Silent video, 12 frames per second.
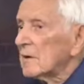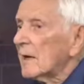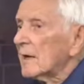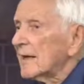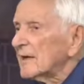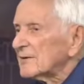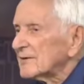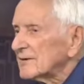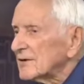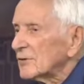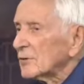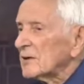unless
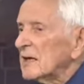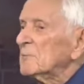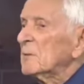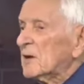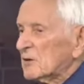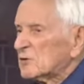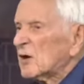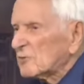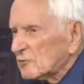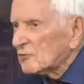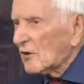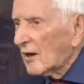you're lean because you
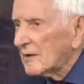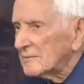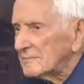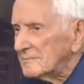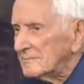exercise.